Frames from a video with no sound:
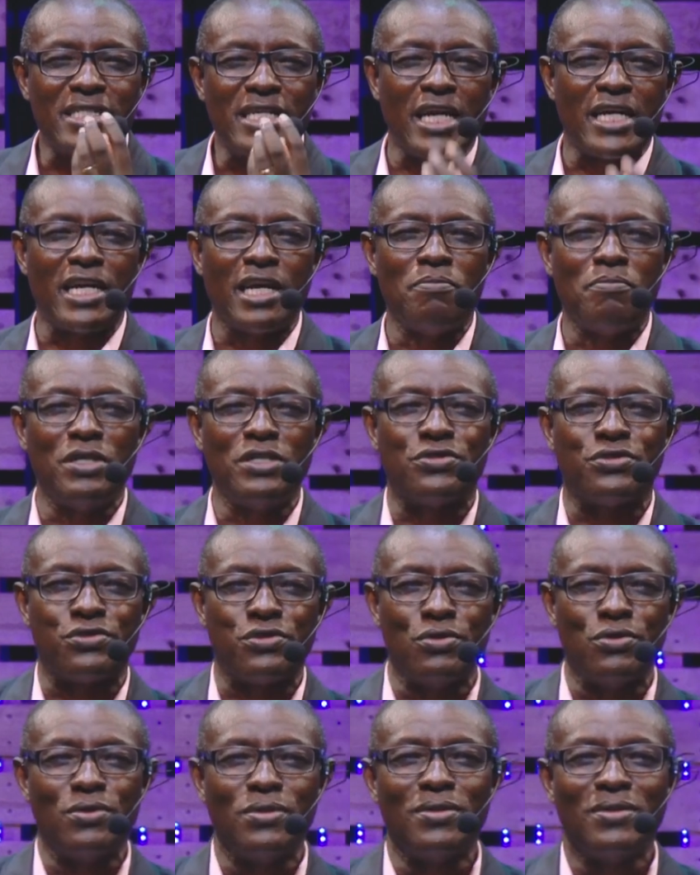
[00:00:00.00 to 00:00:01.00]
taken me
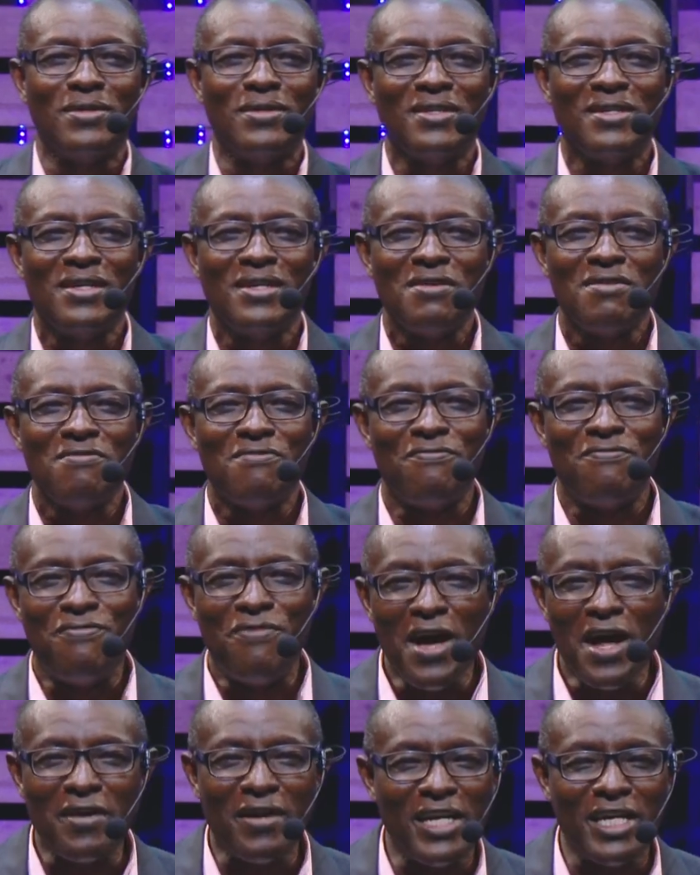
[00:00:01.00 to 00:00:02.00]
through
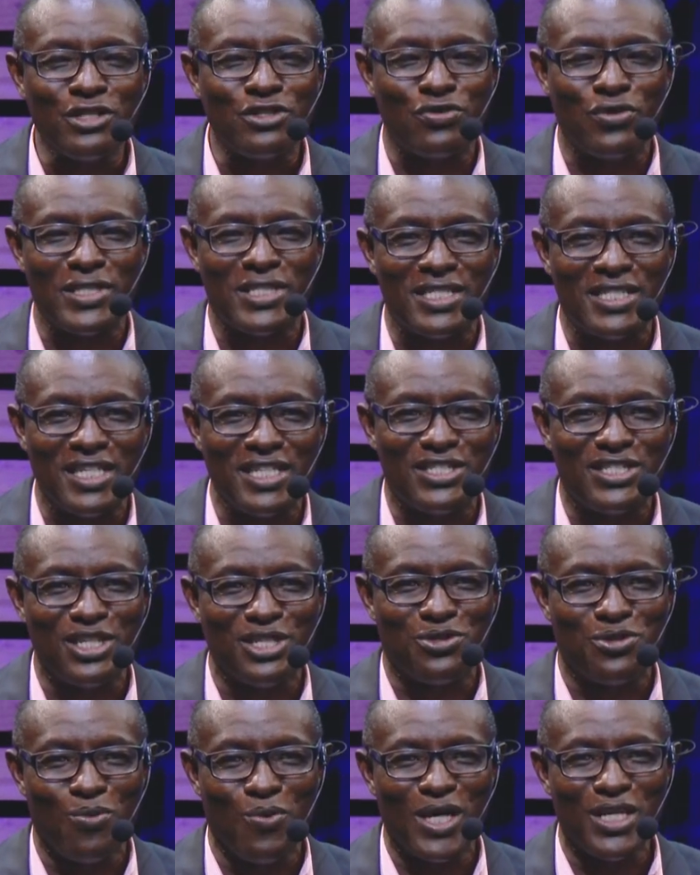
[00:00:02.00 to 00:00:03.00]
very interesting
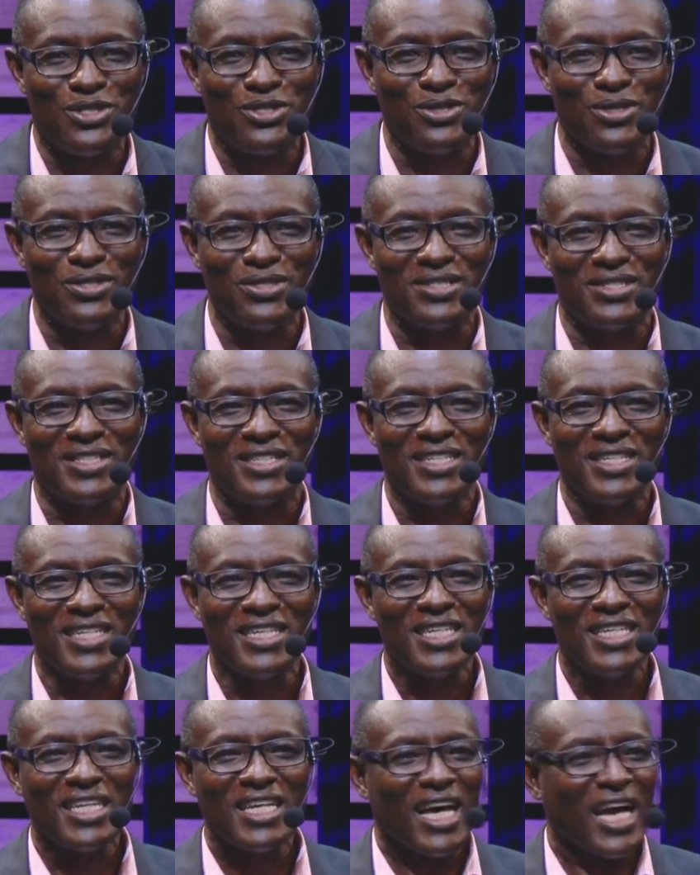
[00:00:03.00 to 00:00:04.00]
situations.
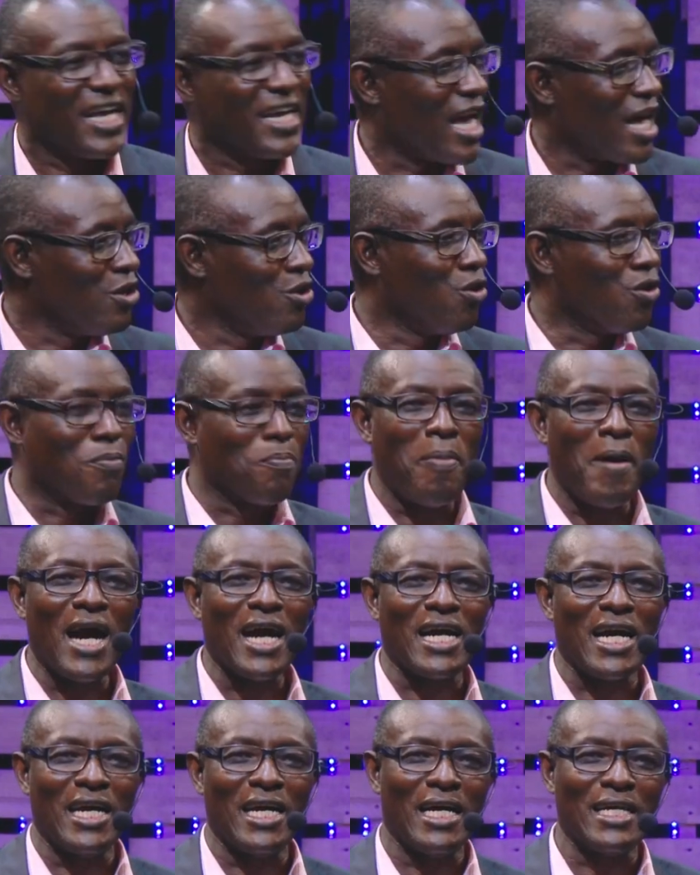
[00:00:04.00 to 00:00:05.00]
And I look
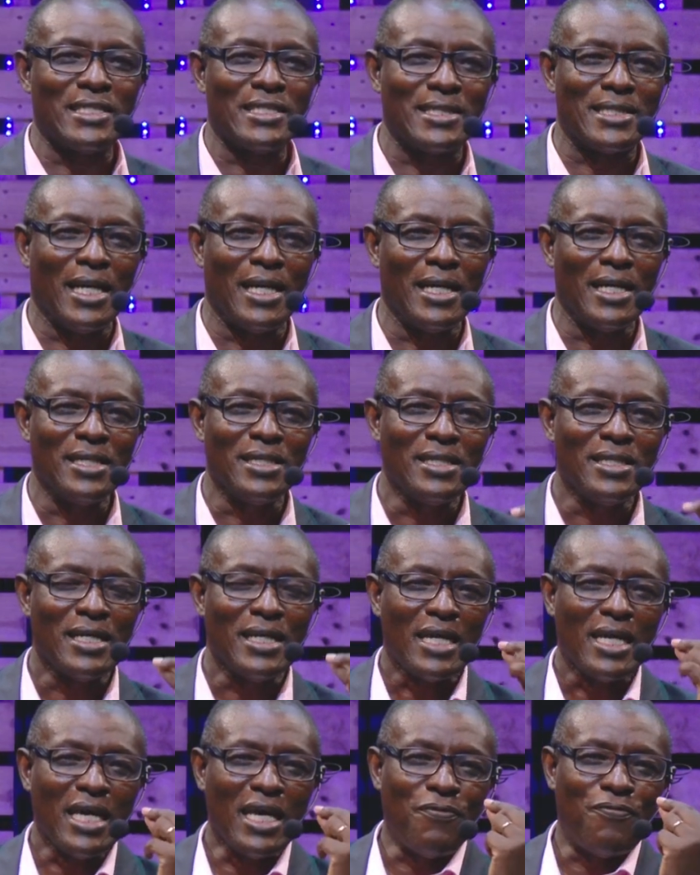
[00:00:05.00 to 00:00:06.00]
back and I say,
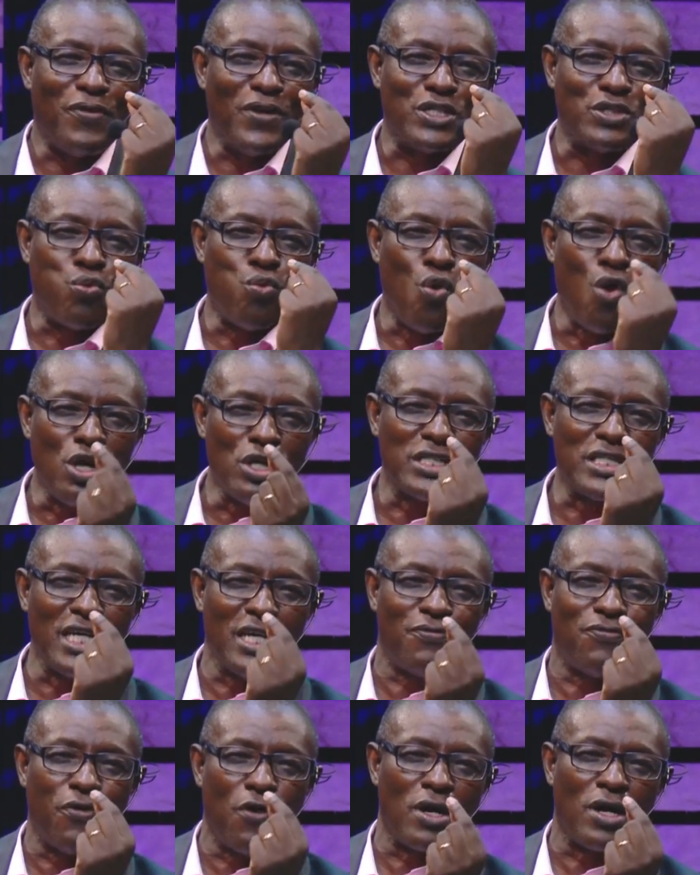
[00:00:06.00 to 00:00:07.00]
if it
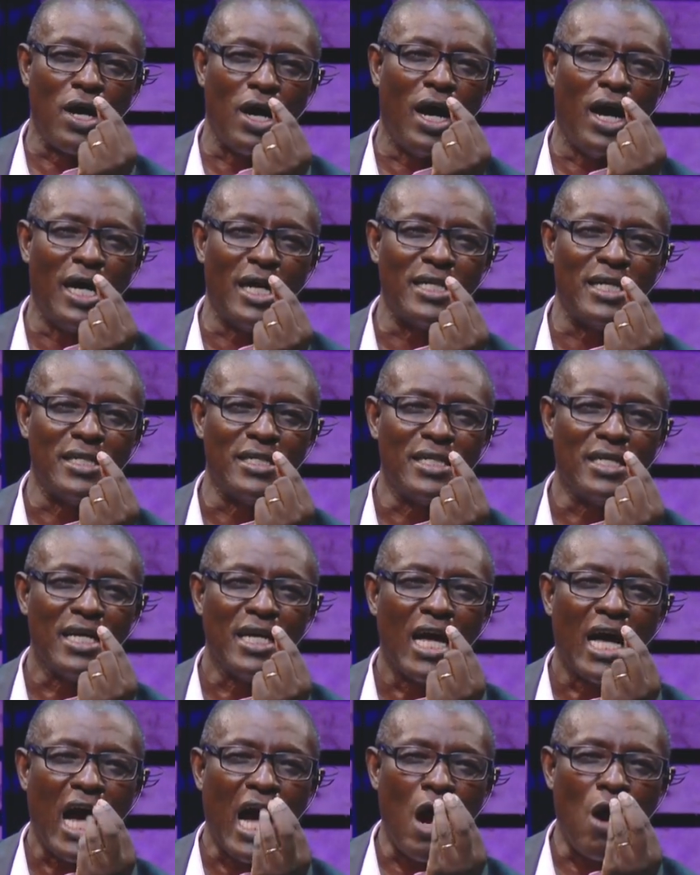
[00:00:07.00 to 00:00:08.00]
wasn't for God,
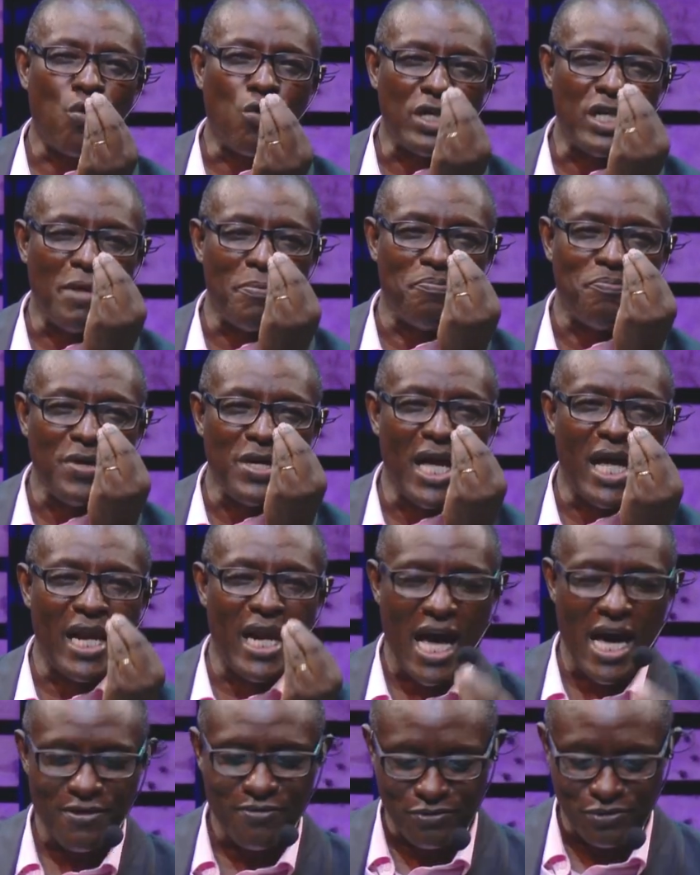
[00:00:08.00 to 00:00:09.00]
I wouldn't be
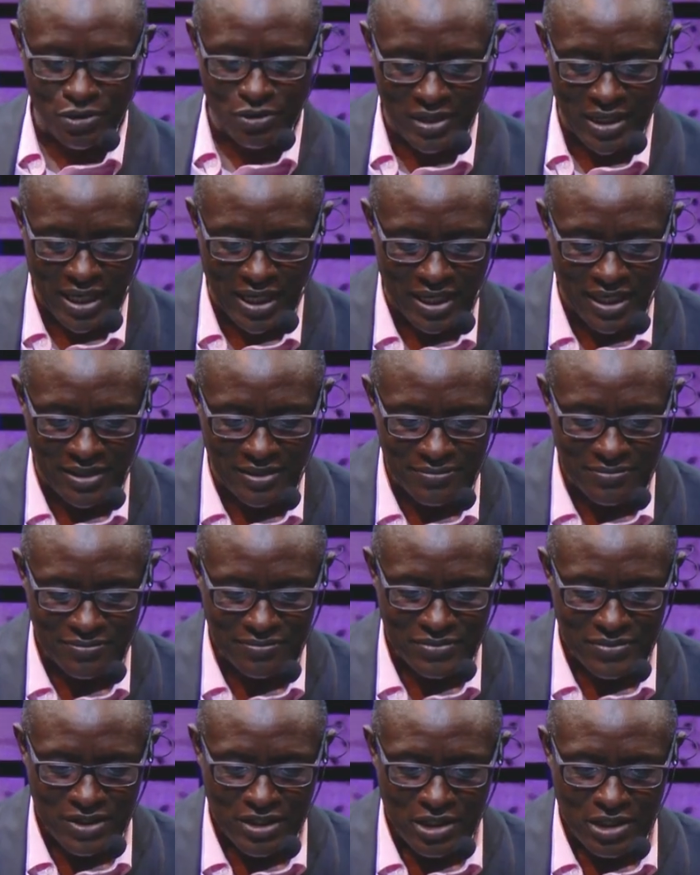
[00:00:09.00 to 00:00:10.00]
alive today.
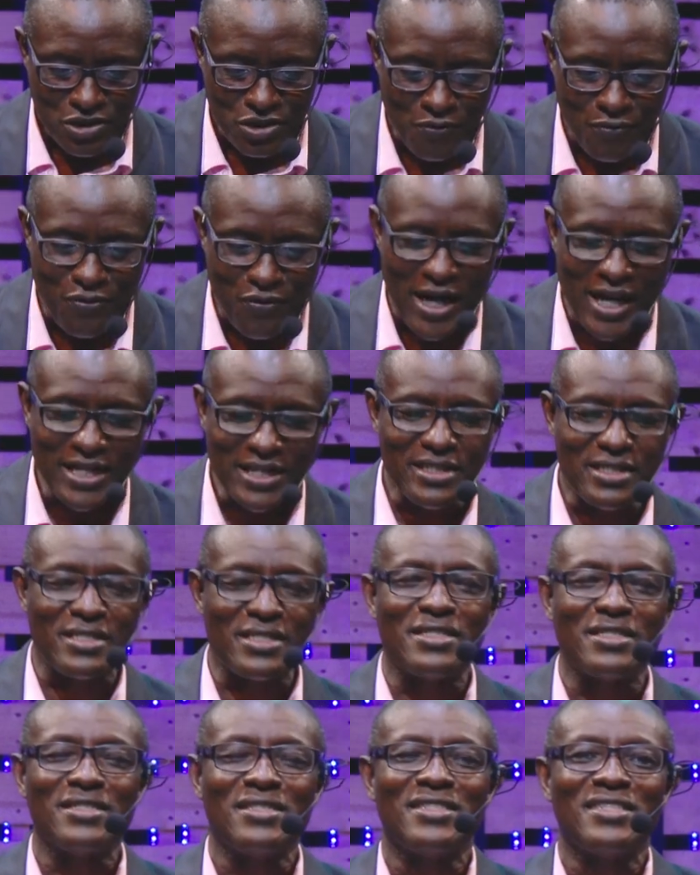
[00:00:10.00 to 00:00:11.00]
So
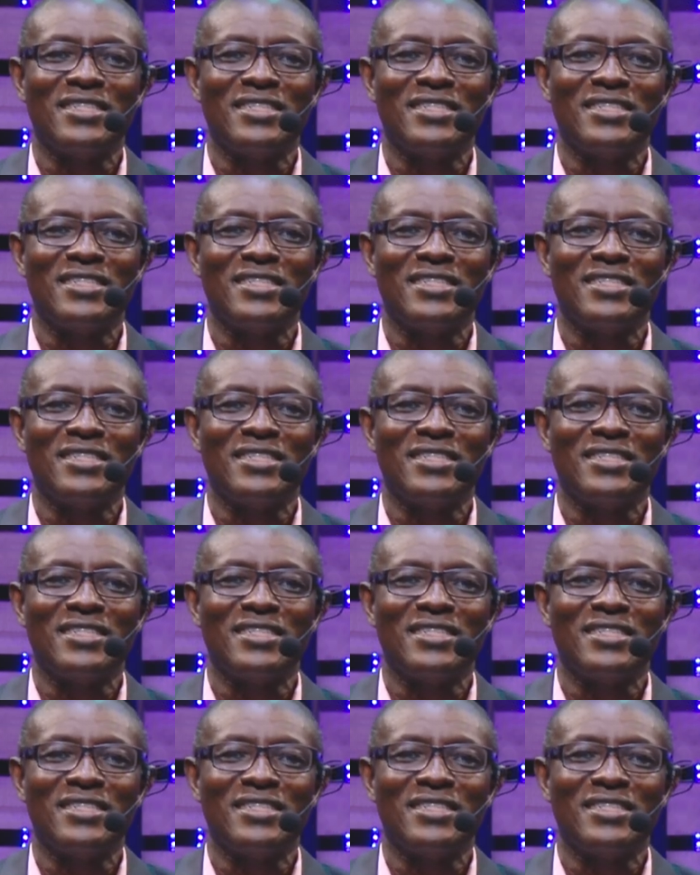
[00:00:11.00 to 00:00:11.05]
friends,